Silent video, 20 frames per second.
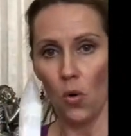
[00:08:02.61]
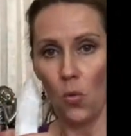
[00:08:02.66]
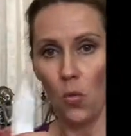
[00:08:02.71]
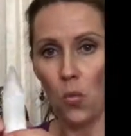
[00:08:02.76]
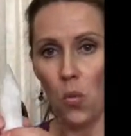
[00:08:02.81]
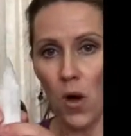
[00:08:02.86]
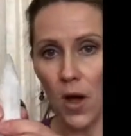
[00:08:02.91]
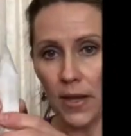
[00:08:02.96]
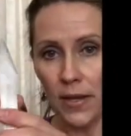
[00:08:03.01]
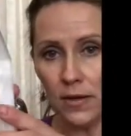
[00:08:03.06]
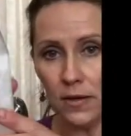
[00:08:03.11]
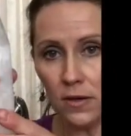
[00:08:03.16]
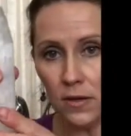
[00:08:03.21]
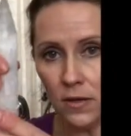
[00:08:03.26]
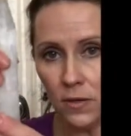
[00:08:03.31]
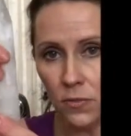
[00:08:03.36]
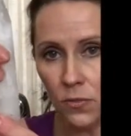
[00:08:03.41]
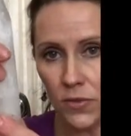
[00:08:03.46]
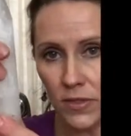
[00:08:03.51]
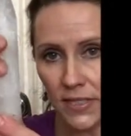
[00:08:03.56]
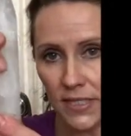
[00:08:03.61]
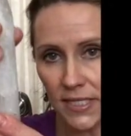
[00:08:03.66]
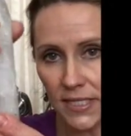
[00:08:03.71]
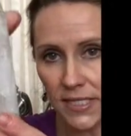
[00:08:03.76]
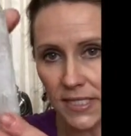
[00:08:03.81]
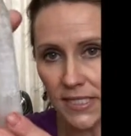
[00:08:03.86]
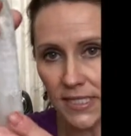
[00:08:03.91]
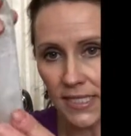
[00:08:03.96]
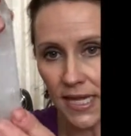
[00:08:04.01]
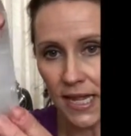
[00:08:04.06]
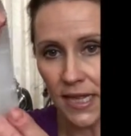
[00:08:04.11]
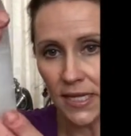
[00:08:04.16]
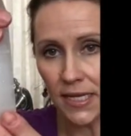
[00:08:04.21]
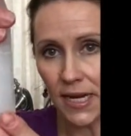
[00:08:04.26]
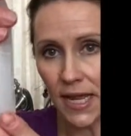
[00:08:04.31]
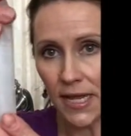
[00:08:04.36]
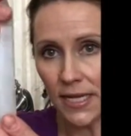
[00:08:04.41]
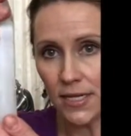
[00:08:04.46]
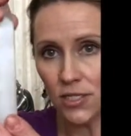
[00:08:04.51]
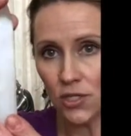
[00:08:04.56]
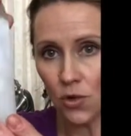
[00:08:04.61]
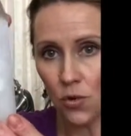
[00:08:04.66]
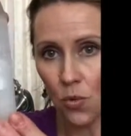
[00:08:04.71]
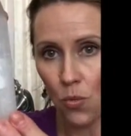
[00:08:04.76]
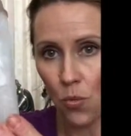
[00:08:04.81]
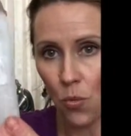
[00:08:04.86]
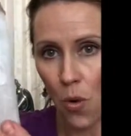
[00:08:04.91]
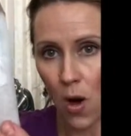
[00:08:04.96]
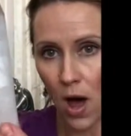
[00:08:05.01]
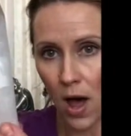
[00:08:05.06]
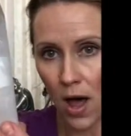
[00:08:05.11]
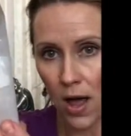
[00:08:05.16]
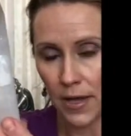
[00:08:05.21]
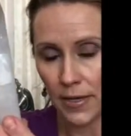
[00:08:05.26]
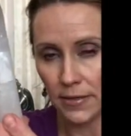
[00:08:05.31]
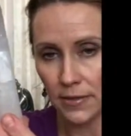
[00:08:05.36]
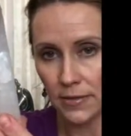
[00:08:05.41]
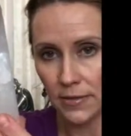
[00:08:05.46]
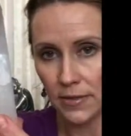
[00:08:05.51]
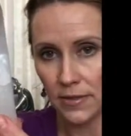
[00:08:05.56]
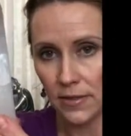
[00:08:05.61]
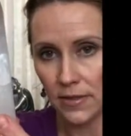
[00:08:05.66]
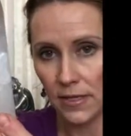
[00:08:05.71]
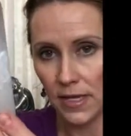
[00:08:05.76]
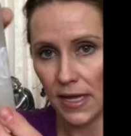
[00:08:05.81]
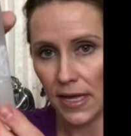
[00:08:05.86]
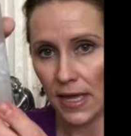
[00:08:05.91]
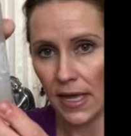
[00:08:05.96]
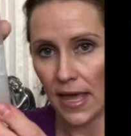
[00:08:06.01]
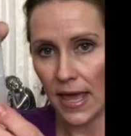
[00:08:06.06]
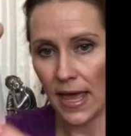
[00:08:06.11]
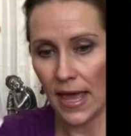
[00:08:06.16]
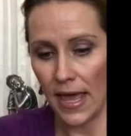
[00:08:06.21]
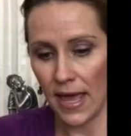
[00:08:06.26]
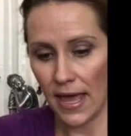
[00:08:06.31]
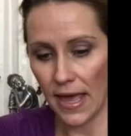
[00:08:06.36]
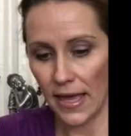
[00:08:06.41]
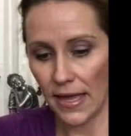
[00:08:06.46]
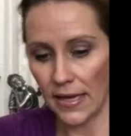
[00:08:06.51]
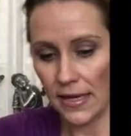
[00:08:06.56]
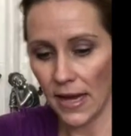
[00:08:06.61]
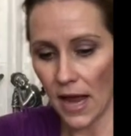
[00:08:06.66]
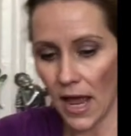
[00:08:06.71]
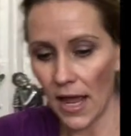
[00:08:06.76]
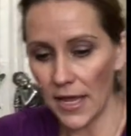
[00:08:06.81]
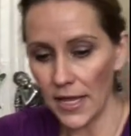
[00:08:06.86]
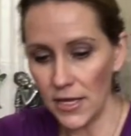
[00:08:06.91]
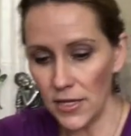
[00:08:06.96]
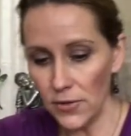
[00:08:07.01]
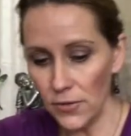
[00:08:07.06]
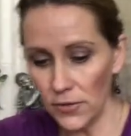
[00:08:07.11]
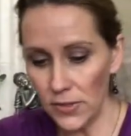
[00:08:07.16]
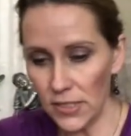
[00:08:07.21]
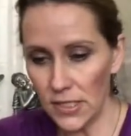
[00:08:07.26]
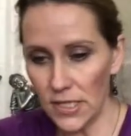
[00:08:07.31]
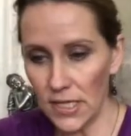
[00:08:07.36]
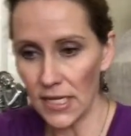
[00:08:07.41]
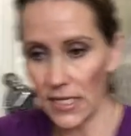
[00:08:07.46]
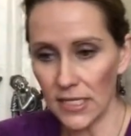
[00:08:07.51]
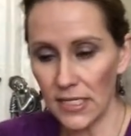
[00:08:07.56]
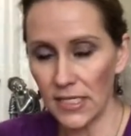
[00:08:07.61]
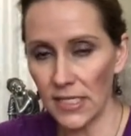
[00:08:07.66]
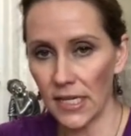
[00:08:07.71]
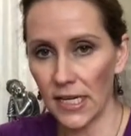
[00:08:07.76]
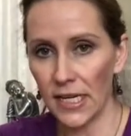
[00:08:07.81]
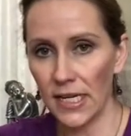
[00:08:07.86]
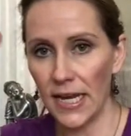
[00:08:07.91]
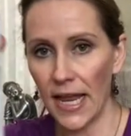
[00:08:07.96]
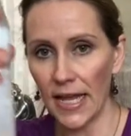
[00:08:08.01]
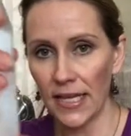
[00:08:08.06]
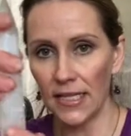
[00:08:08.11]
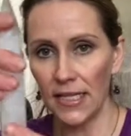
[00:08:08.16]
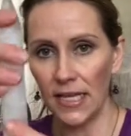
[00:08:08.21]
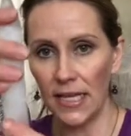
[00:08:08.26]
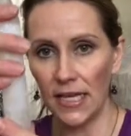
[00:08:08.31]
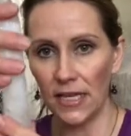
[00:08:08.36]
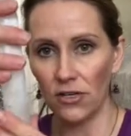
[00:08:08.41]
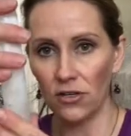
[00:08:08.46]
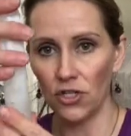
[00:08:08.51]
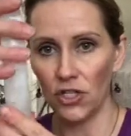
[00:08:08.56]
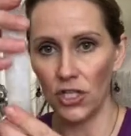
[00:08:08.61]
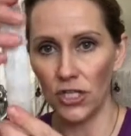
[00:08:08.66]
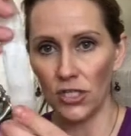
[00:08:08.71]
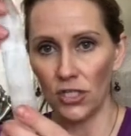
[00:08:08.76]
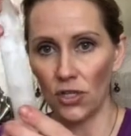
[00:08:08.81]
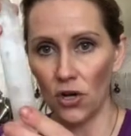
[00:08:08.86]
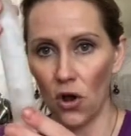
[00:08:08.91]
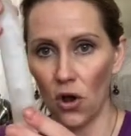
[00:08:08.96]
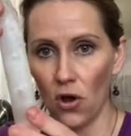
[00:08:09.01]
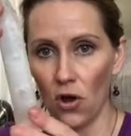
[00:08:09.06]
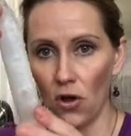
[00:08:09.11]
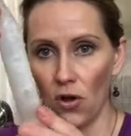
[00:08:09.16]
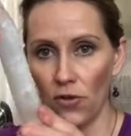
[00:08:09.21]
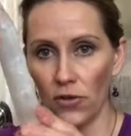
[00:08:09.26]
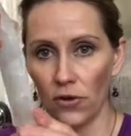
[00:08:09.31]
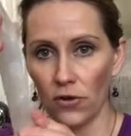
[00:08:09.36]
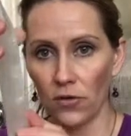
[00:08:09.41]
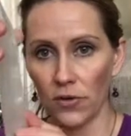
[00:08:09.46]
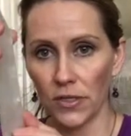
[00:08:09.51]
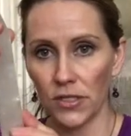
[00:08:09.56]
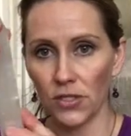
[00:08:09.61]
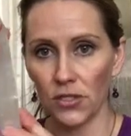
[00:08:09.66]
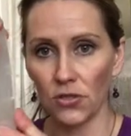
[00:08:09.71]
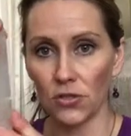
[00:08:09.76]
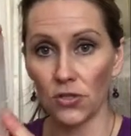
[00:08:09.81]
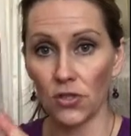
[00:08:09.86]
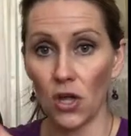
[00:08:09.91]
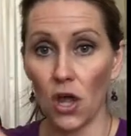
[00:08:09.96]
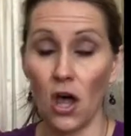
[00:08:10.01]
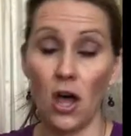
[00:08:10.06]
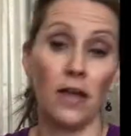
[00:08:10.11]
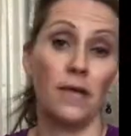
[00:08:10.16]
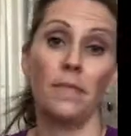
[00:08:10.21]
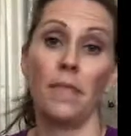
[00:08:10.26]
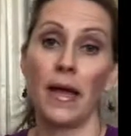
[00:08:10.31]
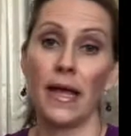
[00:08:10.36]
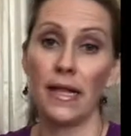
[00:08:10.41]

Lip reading: One was this selenite wand, and I used this to connect the energies and all the crystals on my